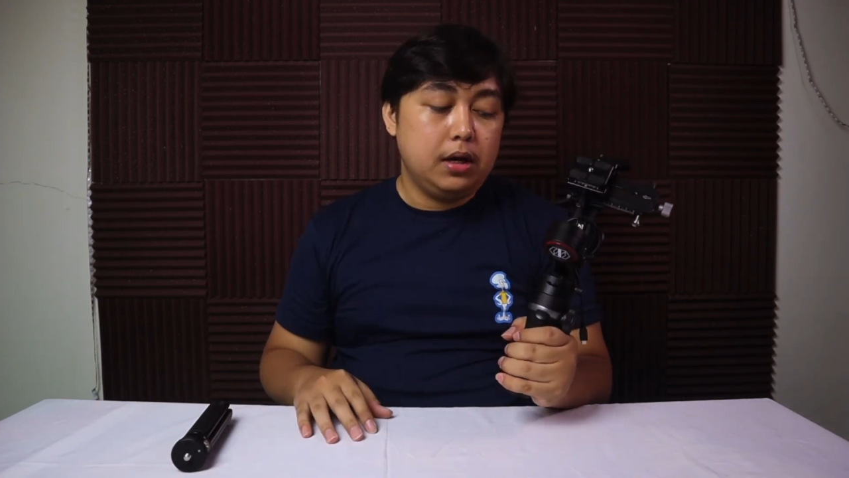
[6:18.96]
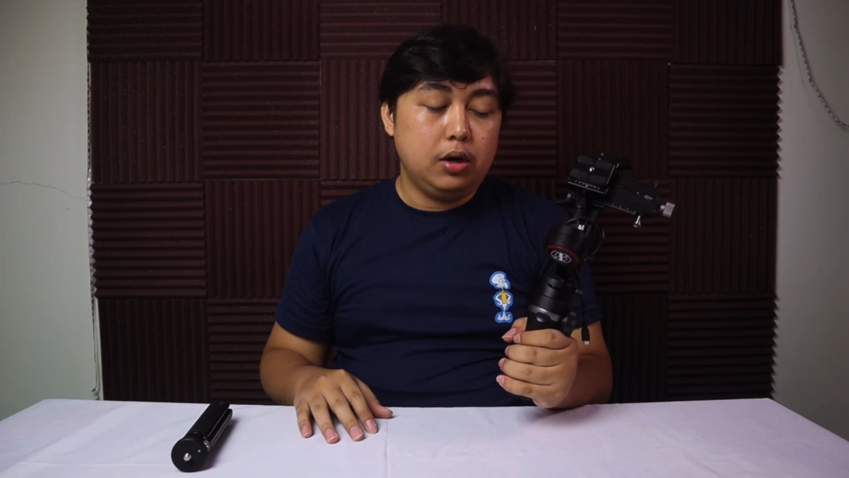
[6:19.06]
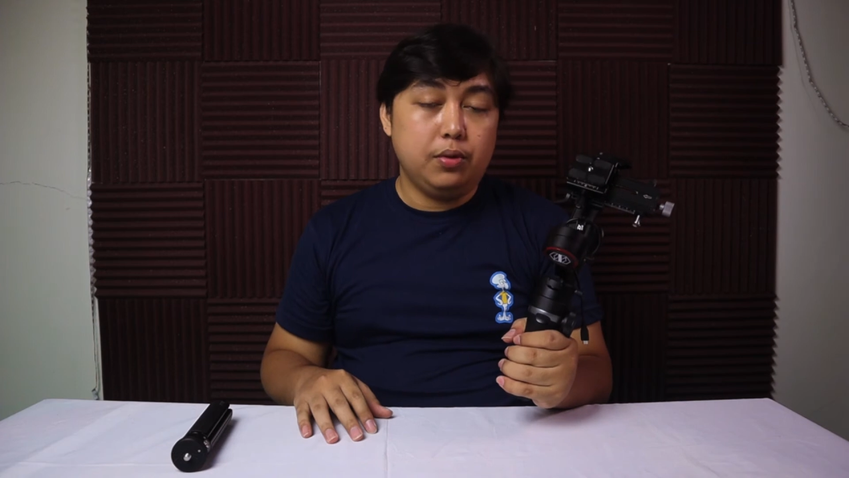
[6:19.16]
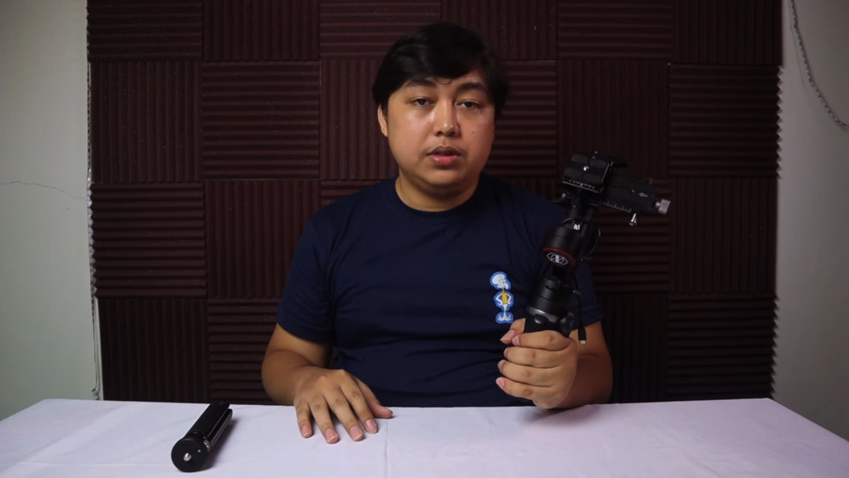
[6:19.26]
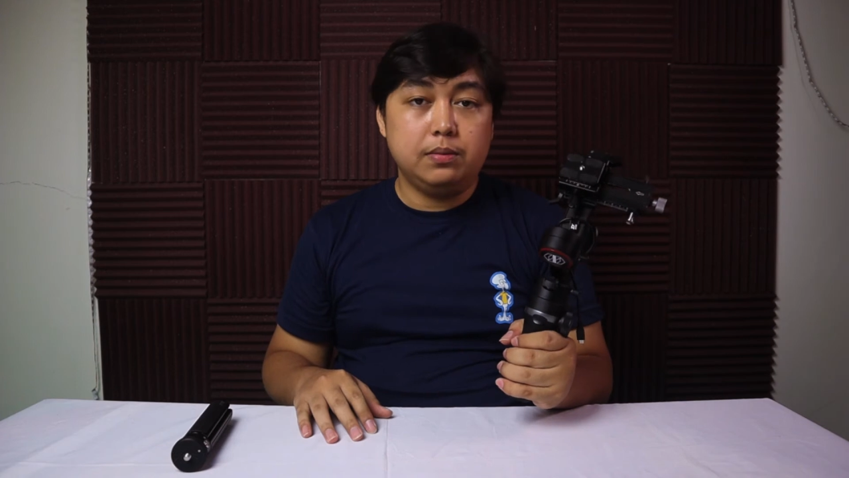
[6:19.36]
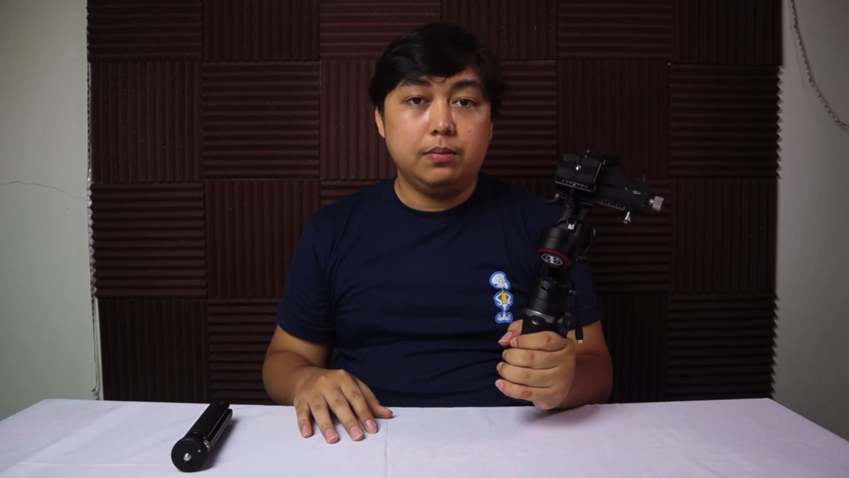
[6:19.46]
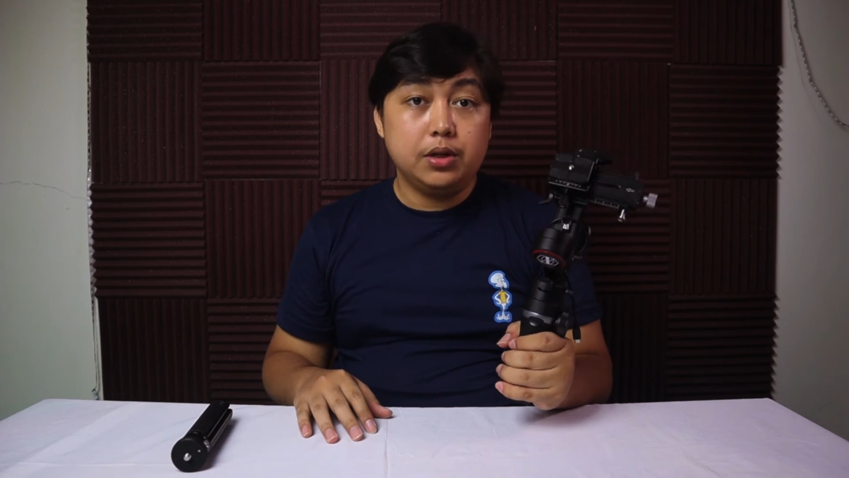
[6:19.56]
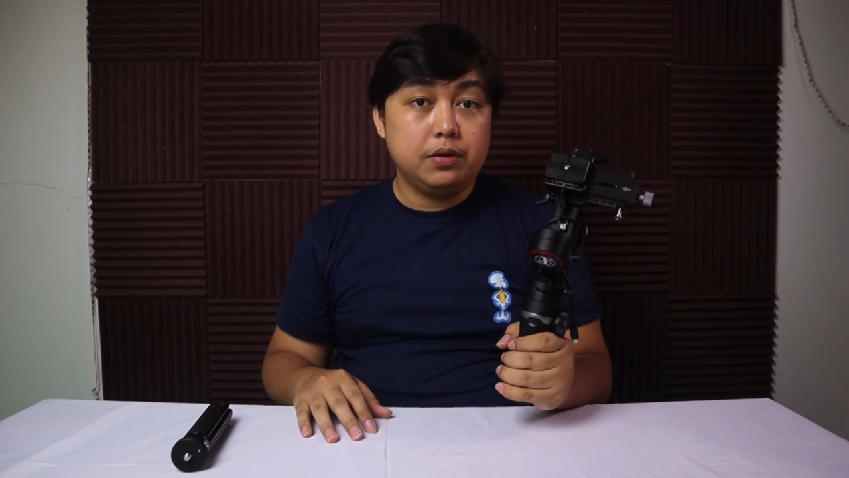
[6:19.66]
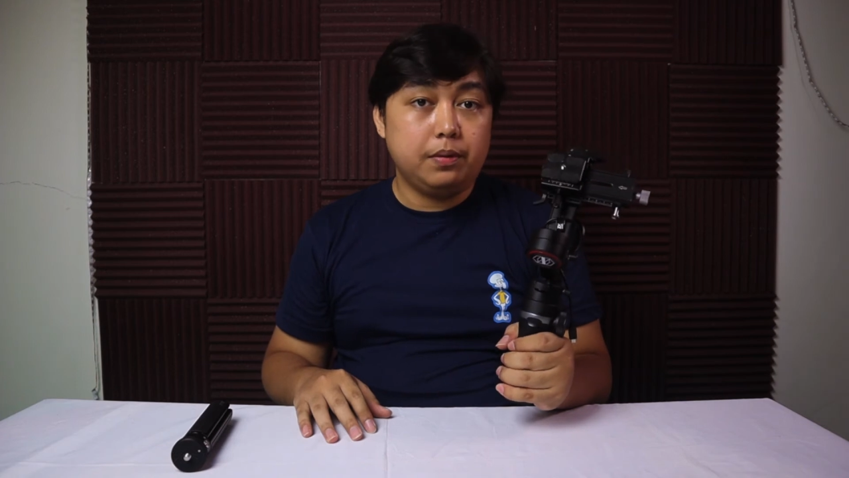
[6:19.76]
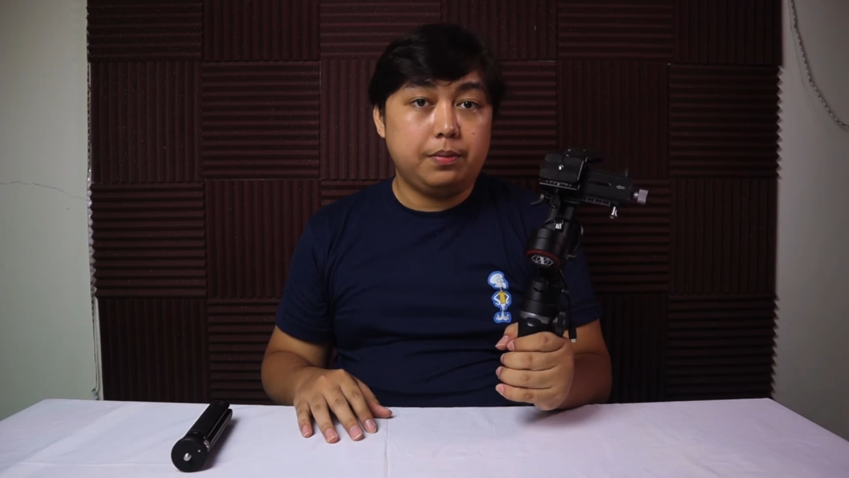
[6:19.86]
it wasn't
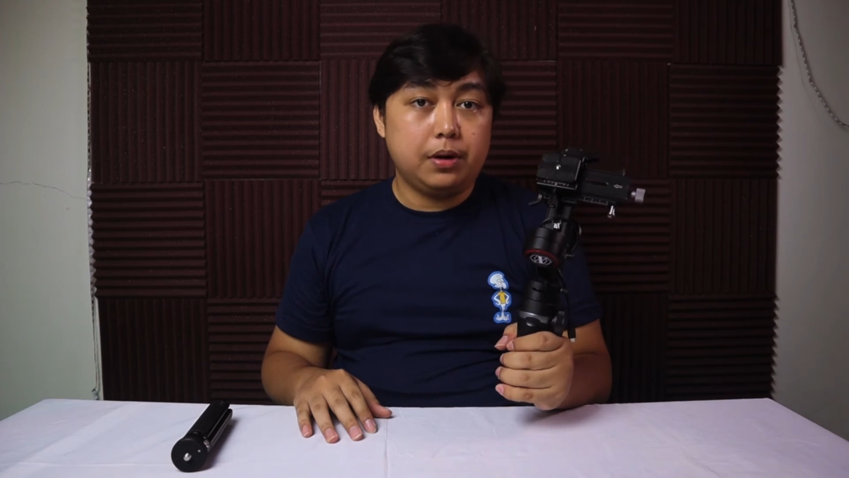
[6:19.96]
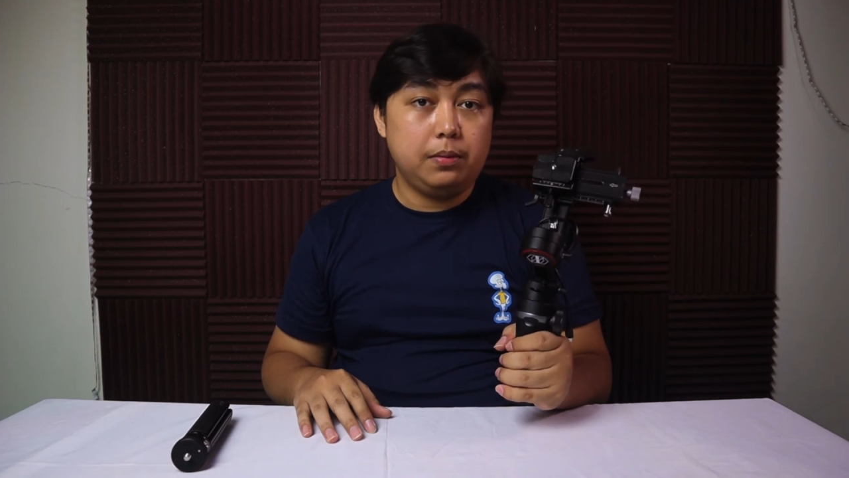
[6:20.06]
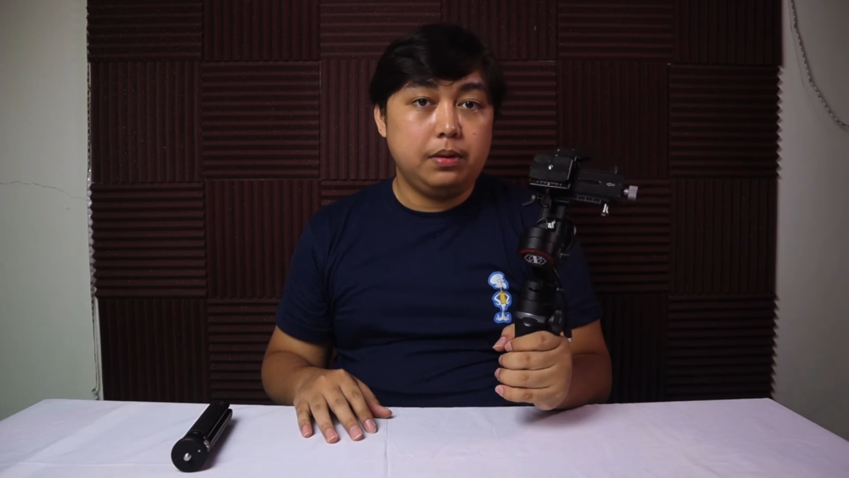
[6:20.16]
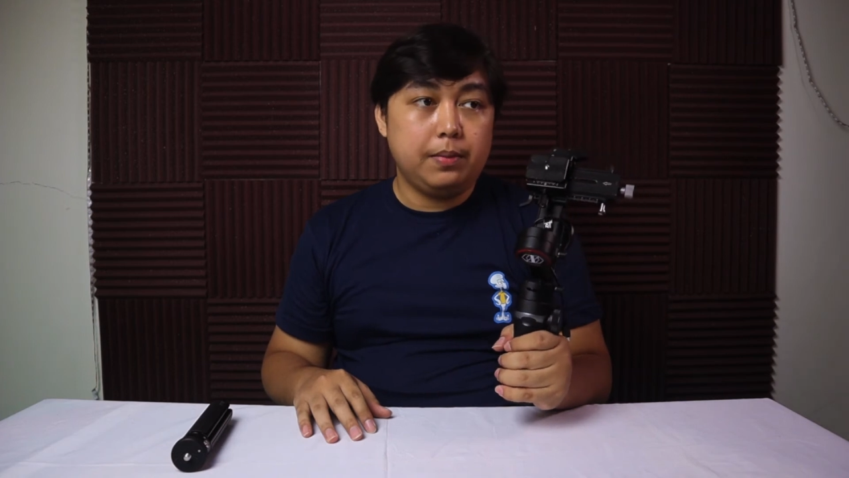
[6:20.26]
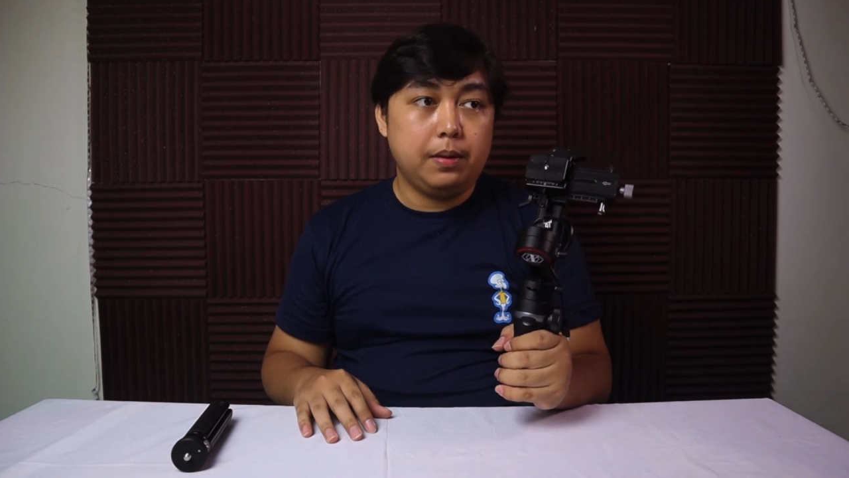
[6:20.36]
much of a problem.